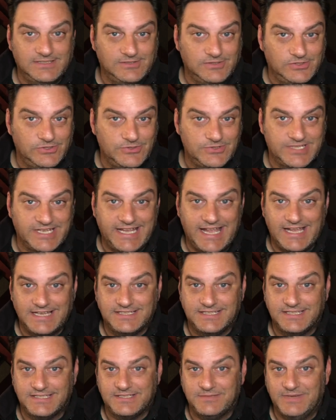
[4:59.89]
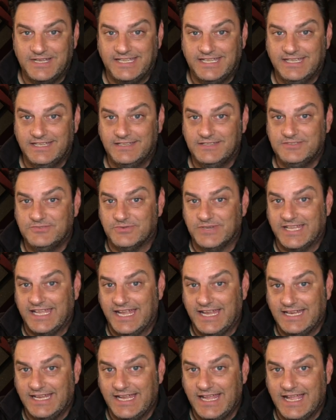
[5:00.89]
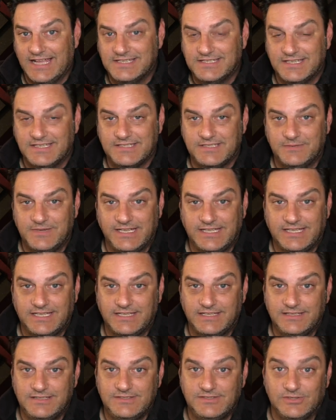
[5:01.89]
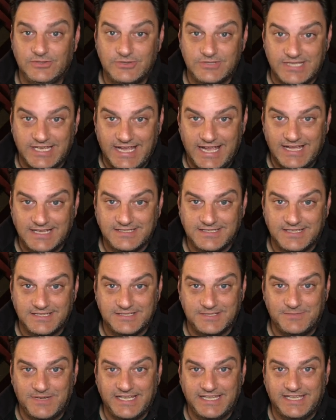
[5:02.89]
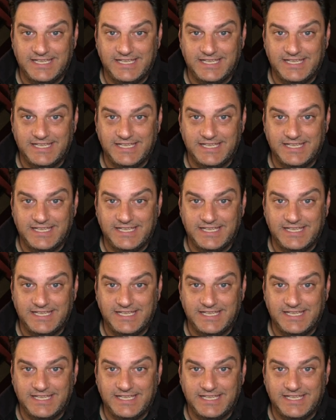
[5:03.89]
losing access to my kids, regaining access to my kids, losing access to my